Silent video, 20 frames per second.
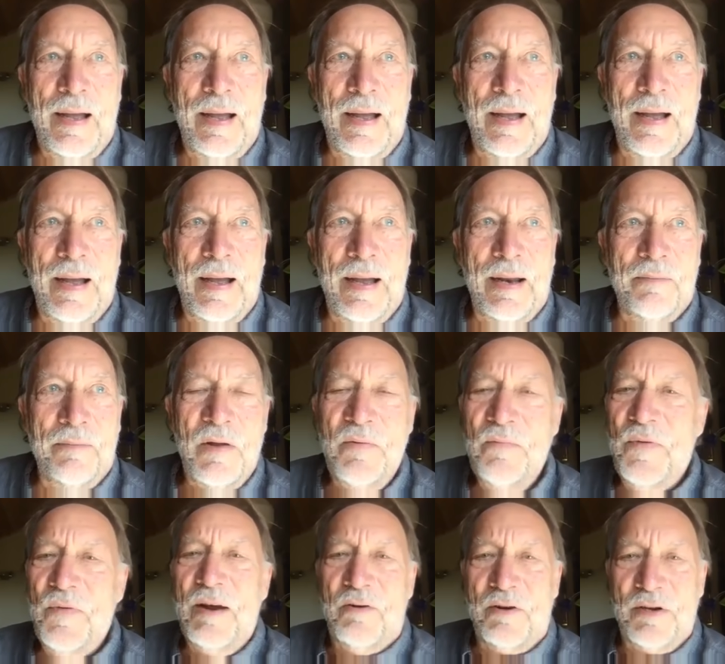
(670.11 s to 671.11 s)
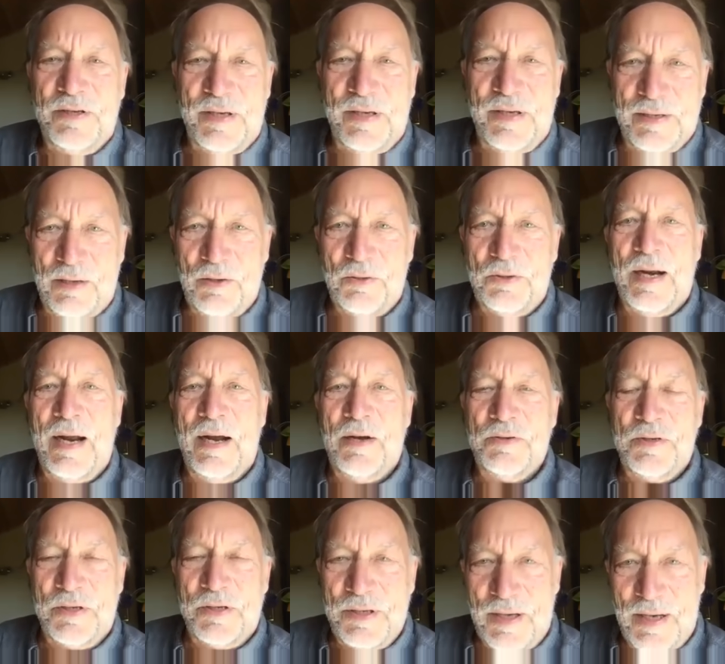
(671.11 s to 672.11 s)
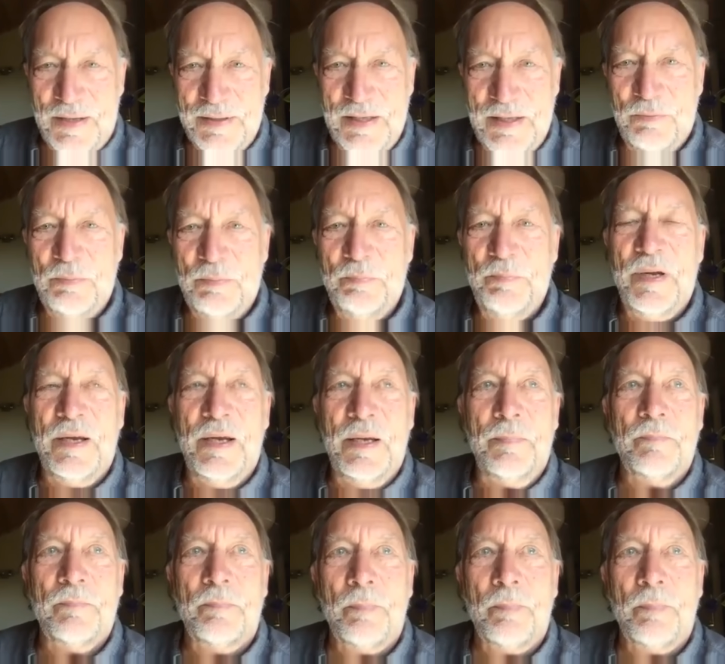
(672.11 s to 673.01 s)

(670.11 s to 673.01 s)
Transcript: and various things. I looked at how society would be